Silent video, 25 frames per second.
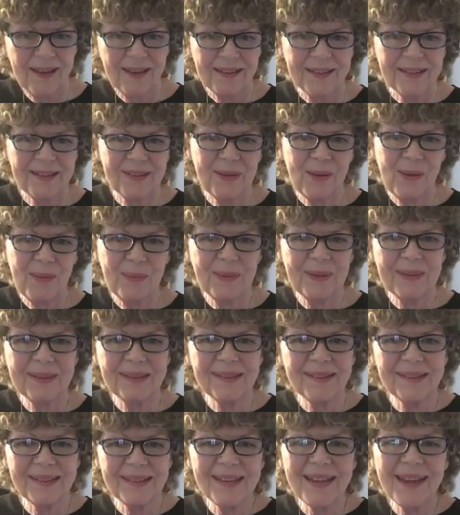So we'll
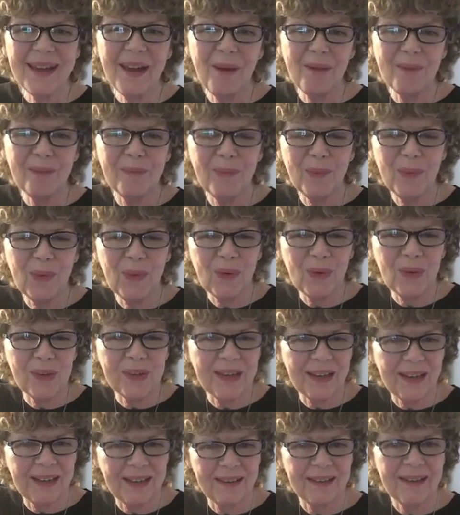see how
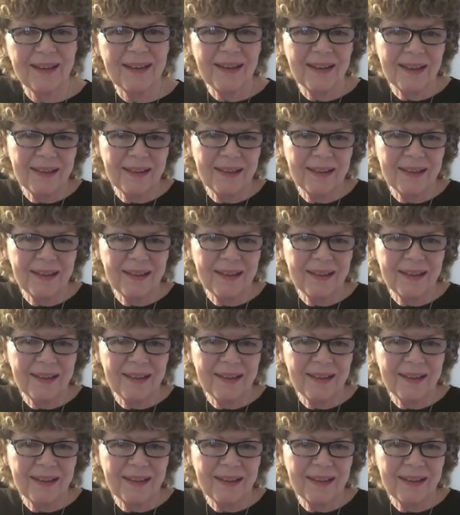mourning